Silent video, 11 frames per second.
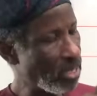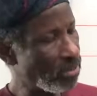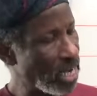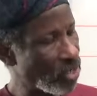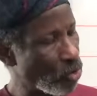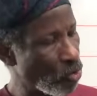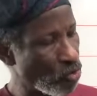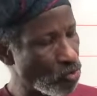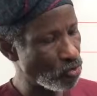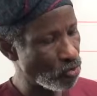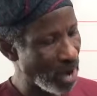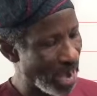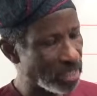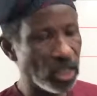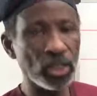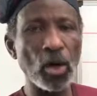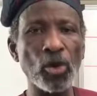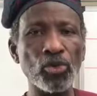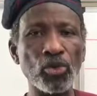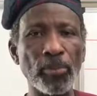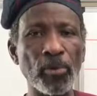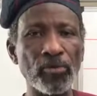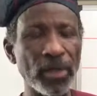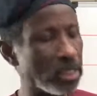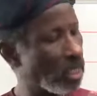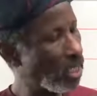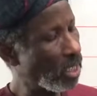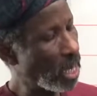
Then you write it on top of it.